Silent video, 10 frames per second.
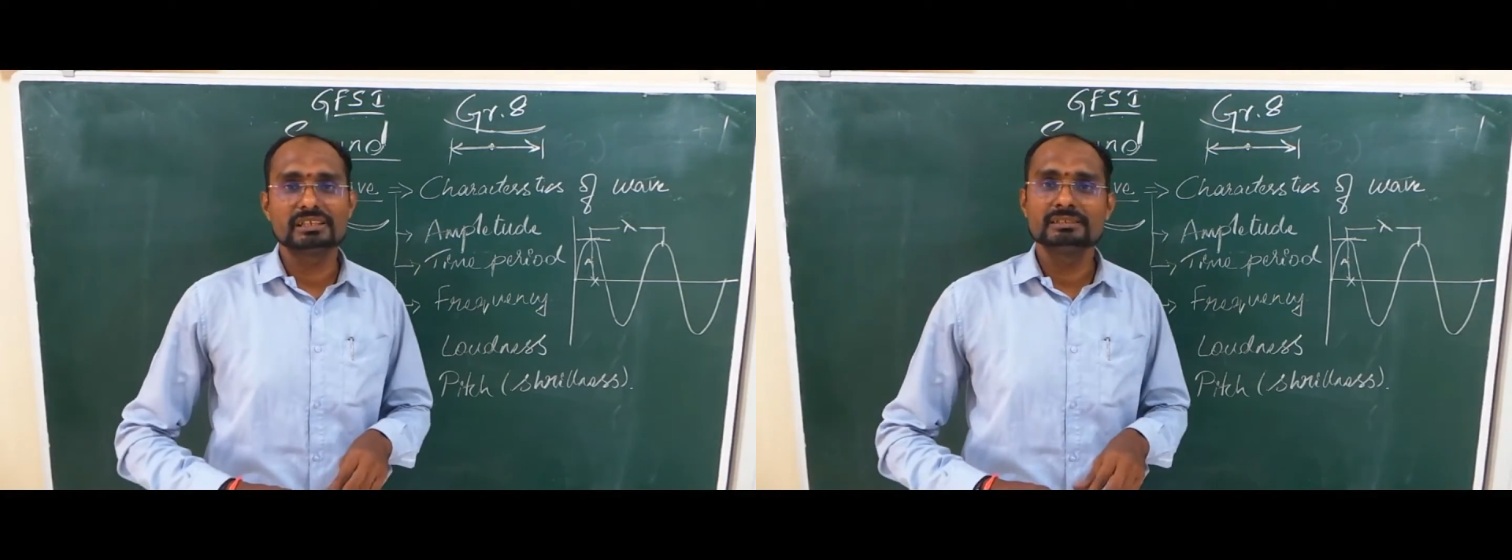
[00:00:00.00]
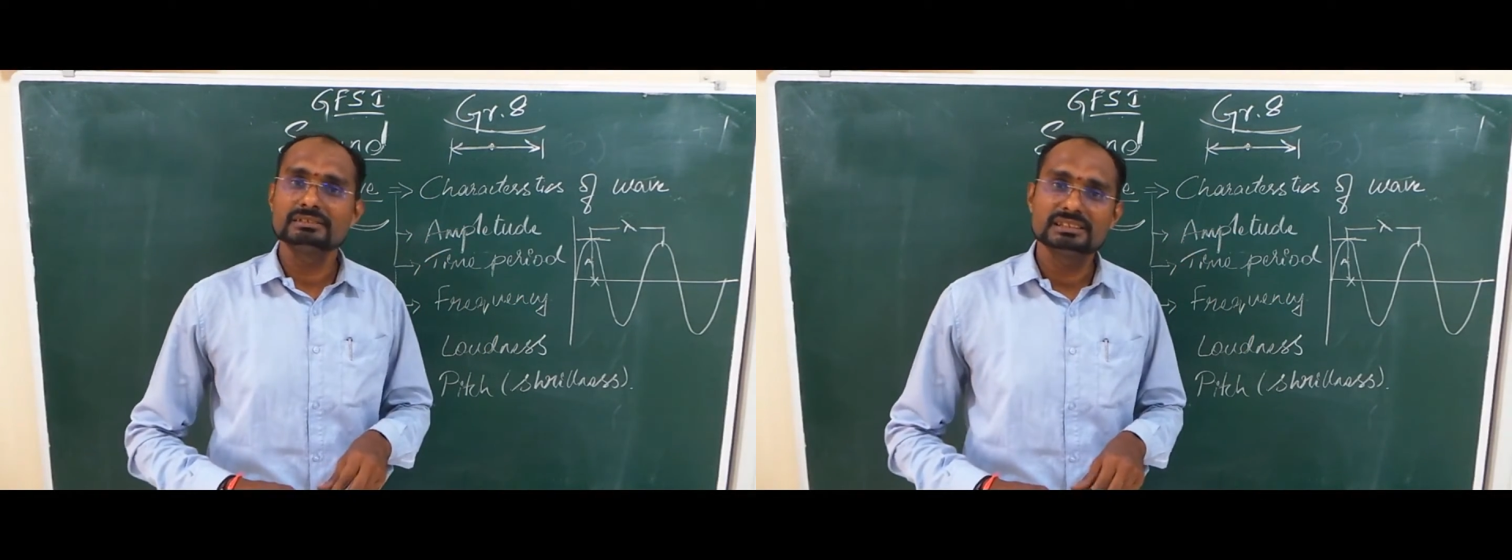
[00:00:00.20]

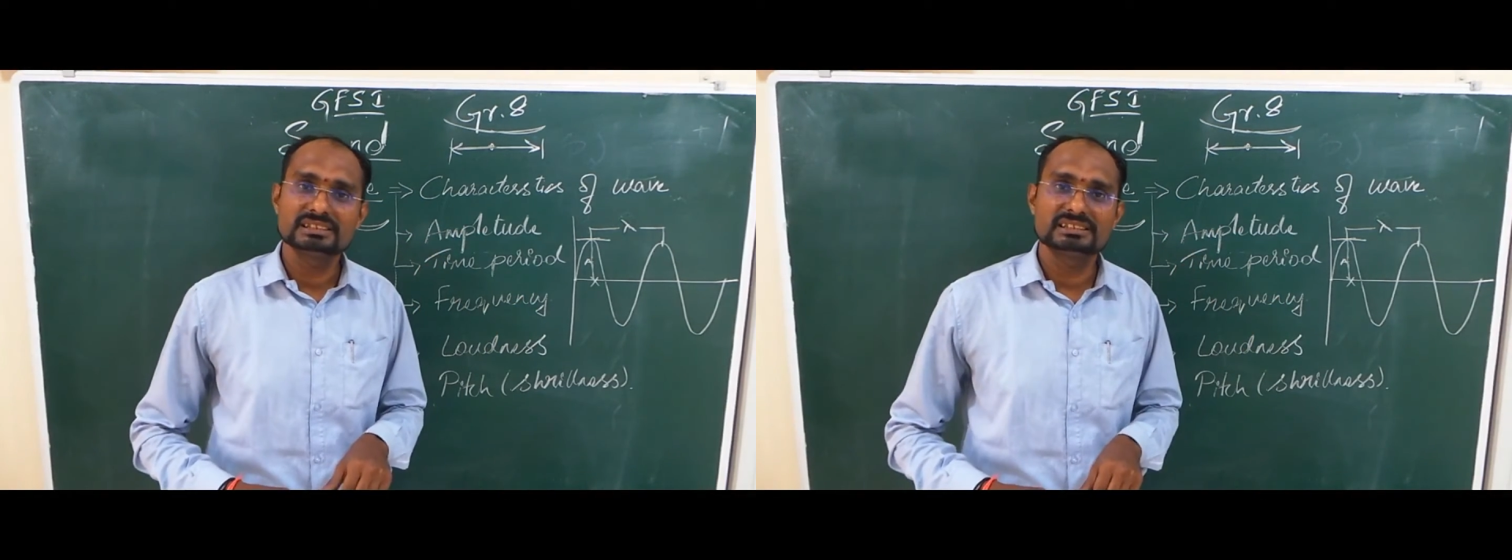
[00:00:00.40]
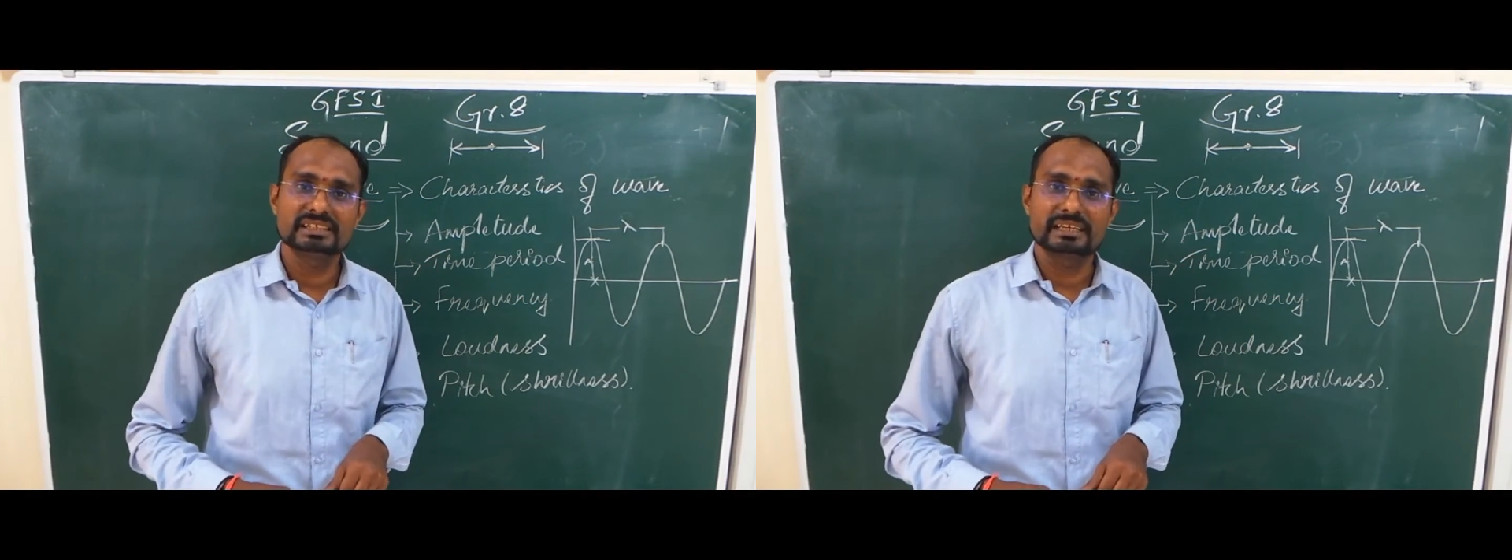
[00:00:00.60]
in
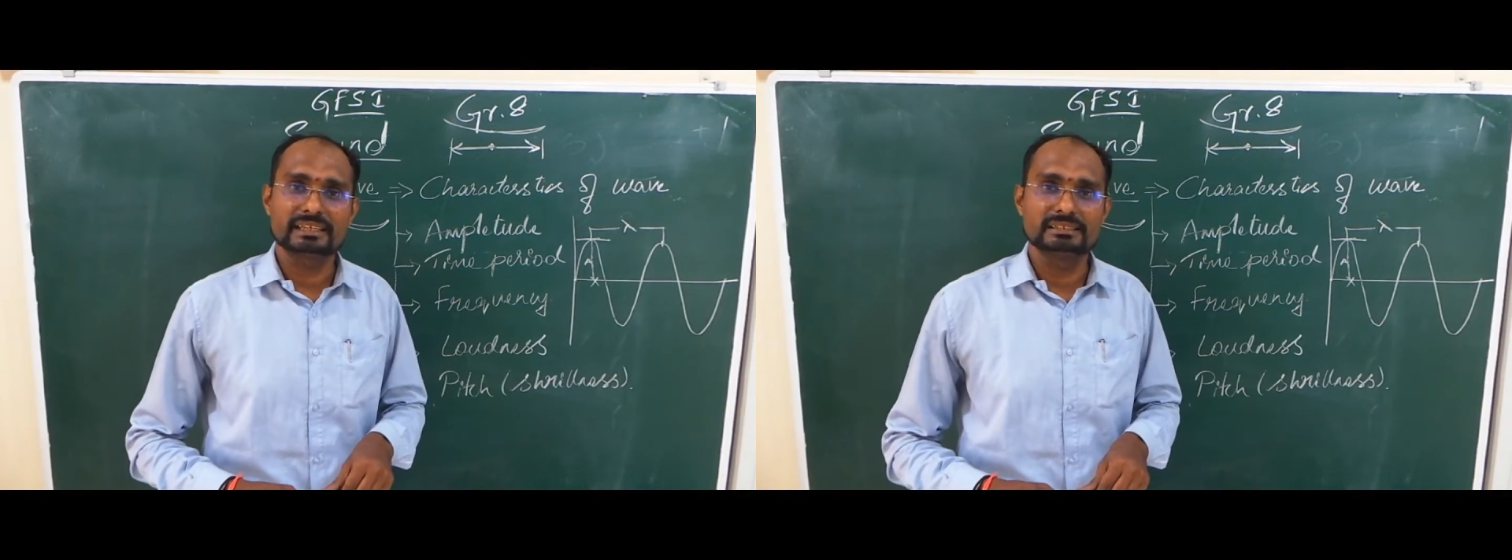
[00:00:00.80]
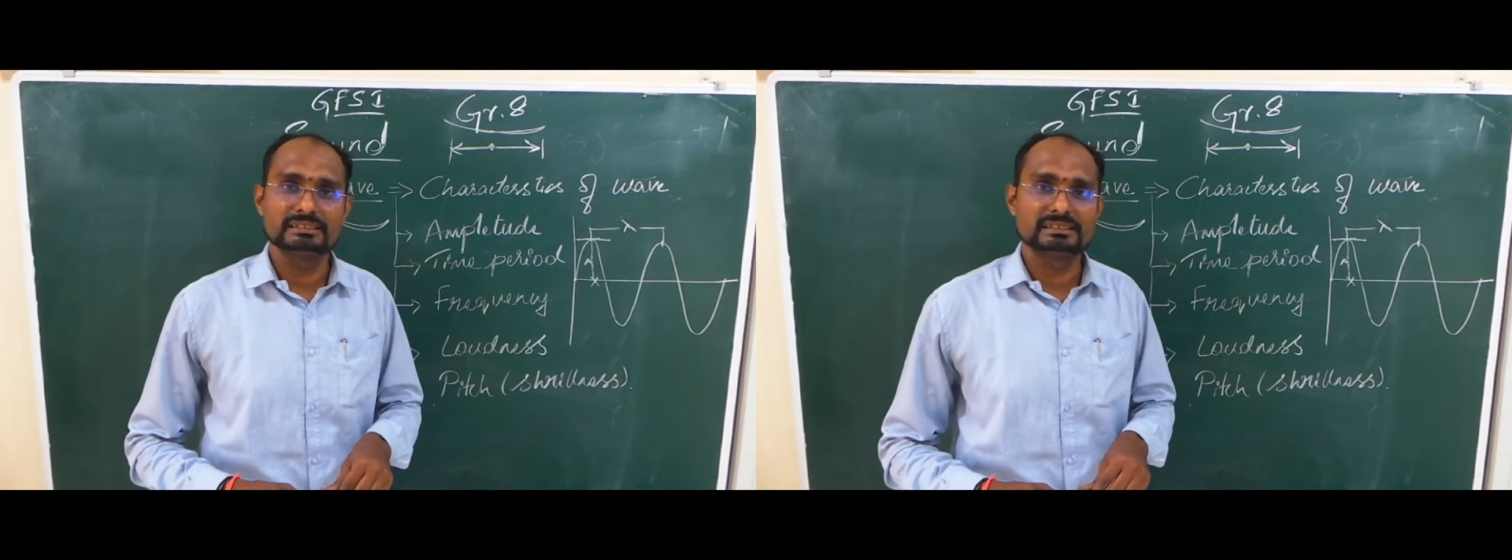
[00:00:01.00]

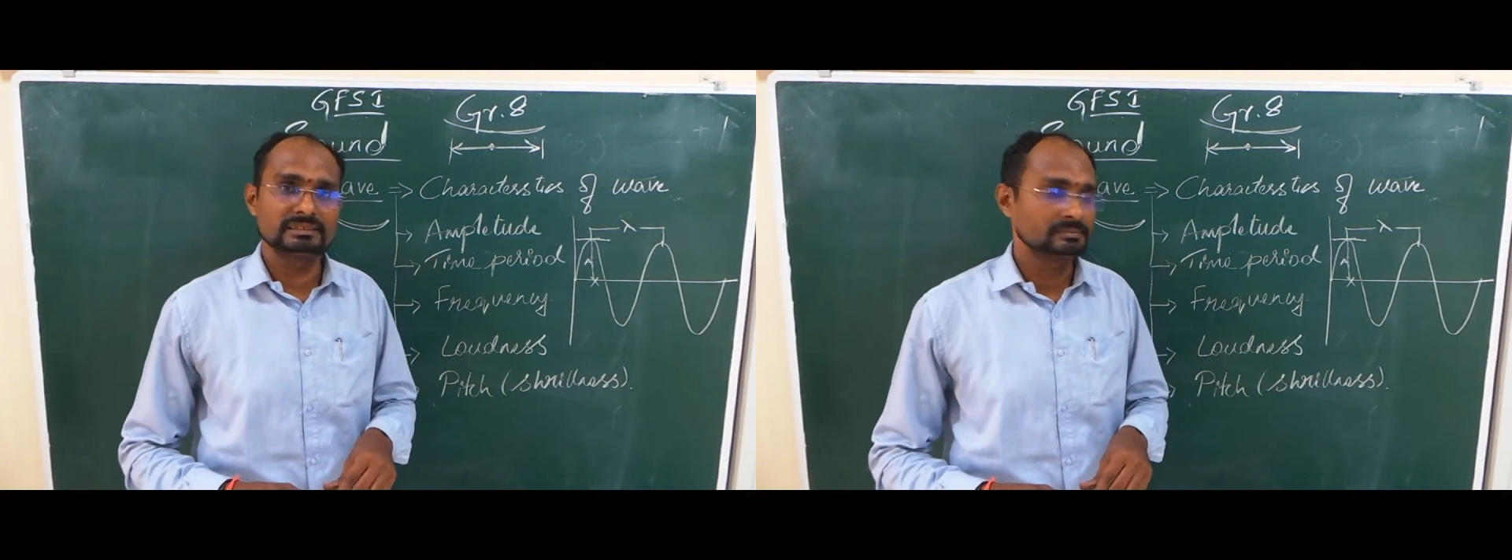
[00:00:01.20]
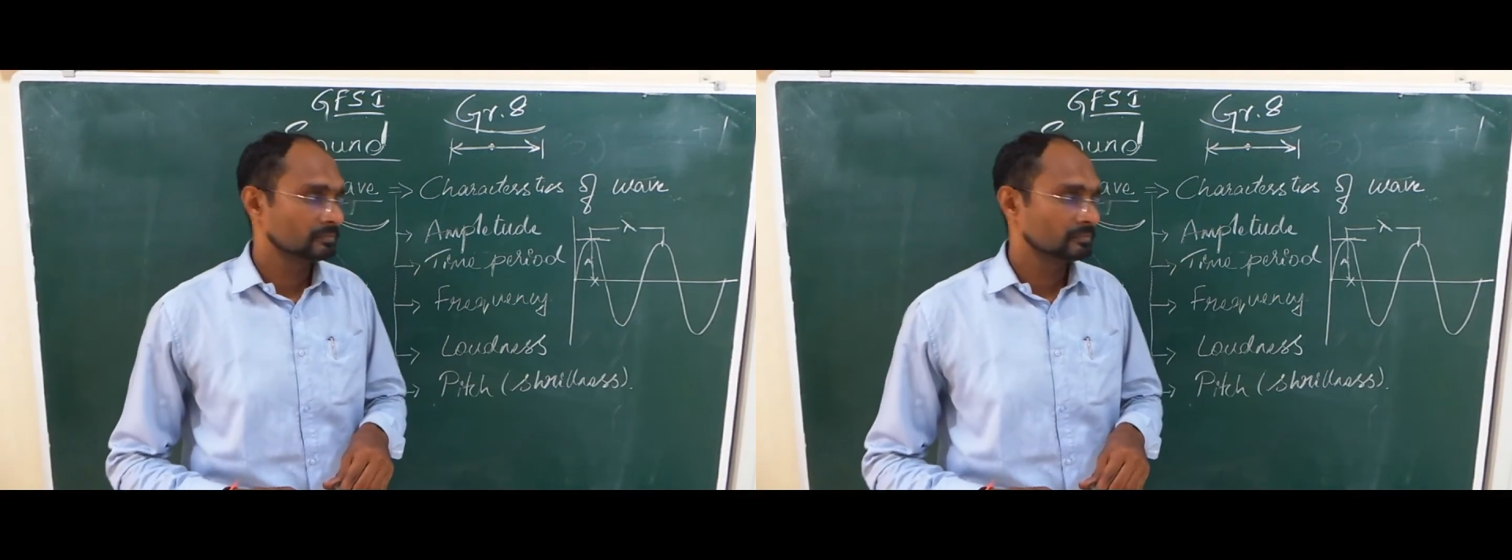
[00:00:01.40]
seconds.